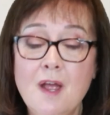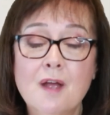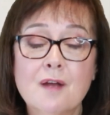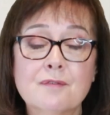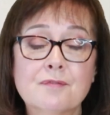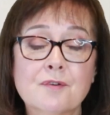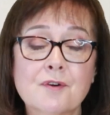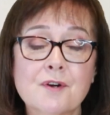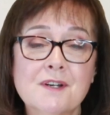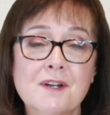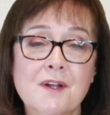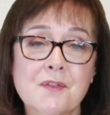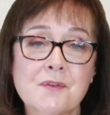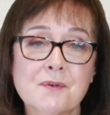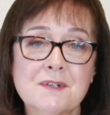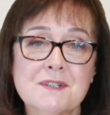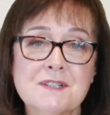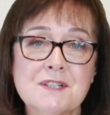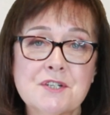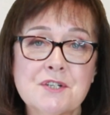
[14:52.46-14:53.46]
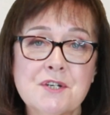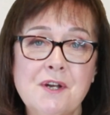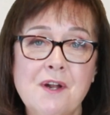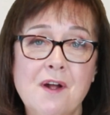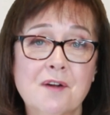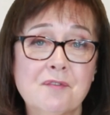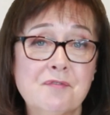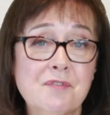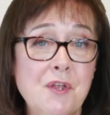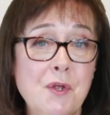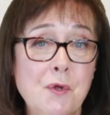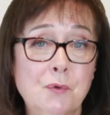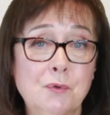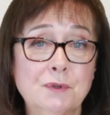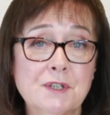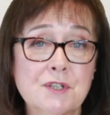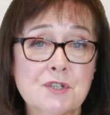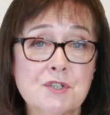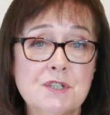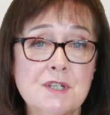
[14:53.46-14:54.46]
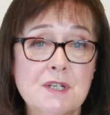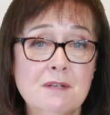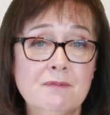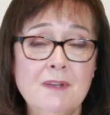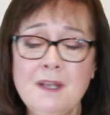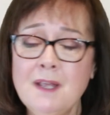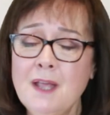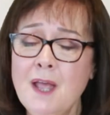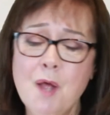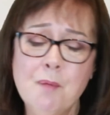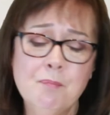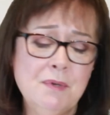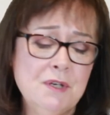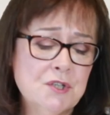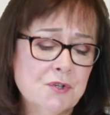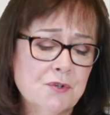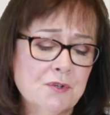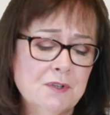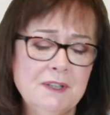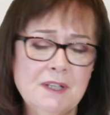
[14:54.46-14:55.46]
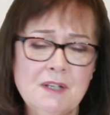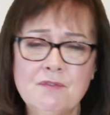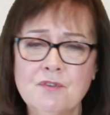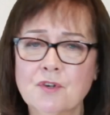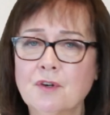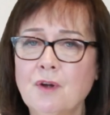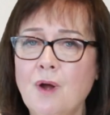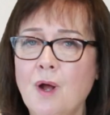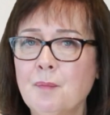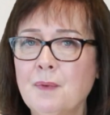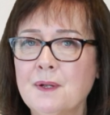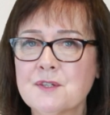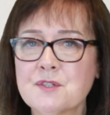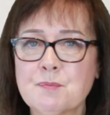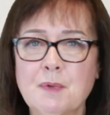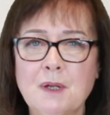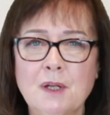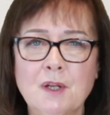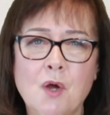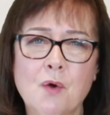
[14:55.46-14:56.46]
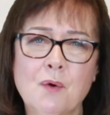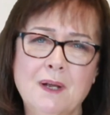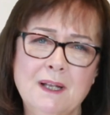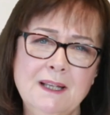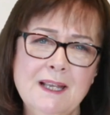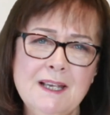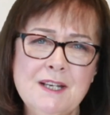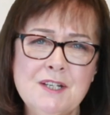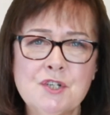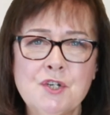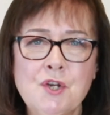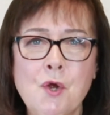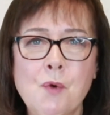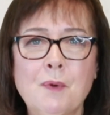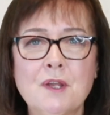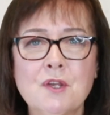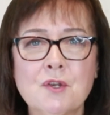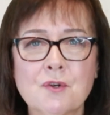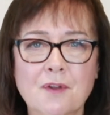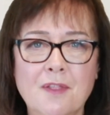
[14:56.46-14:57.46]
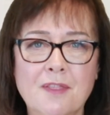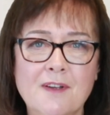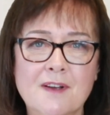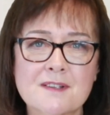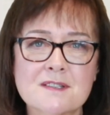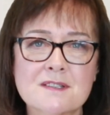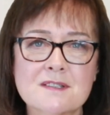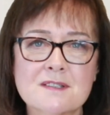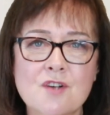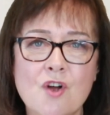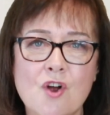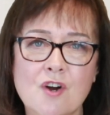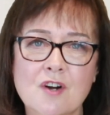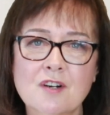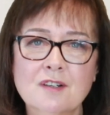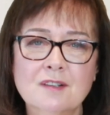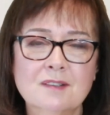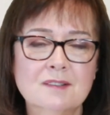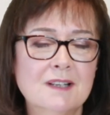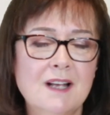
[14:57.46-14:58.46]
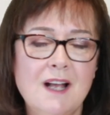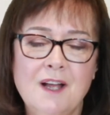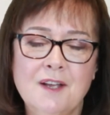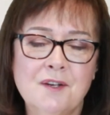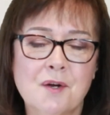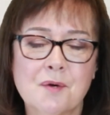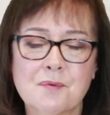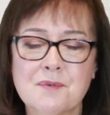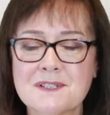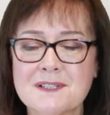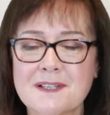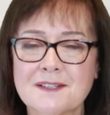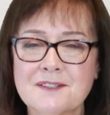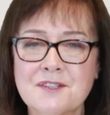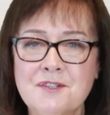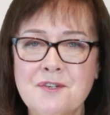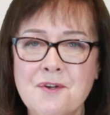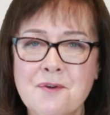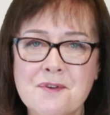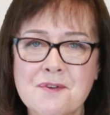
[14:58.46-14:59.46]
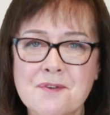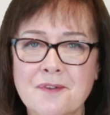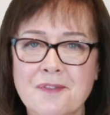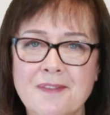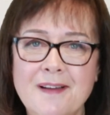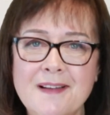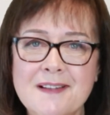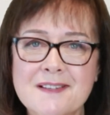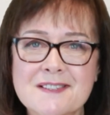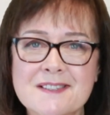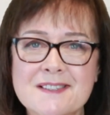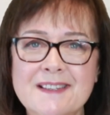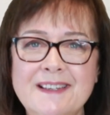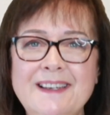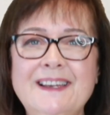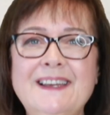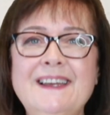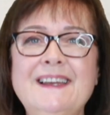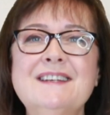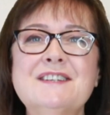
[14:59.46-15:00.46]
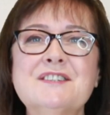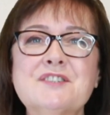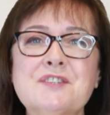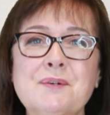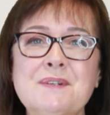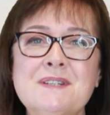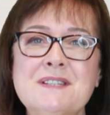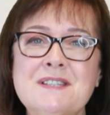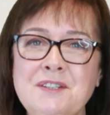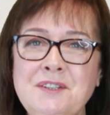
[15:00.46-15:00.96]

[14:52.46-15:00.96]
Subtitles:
for another edition of the Oldish TV. Be sure to leave your comments below. I'd like to know what your thoughts are. I always like to know your thoughts. So until